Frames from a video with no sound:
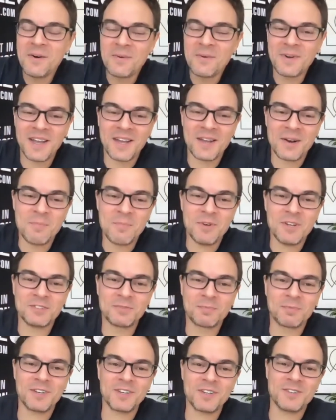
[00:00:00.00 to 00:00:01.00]
had a bass
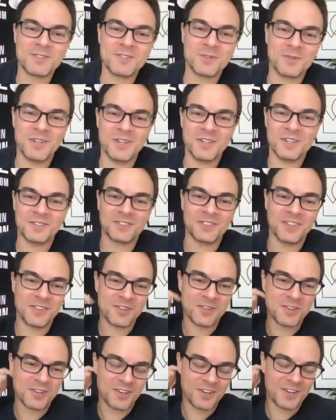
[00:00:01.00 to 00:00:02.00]
player join us on
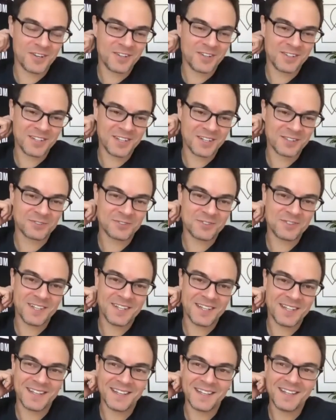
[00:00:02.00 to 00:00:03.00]
the call
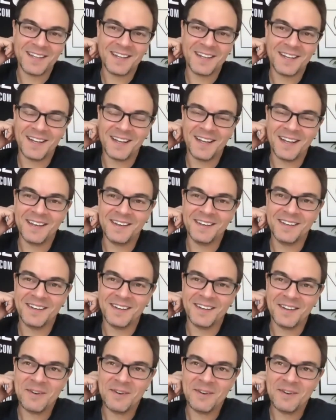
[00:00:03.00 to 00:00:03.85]
yesterday, and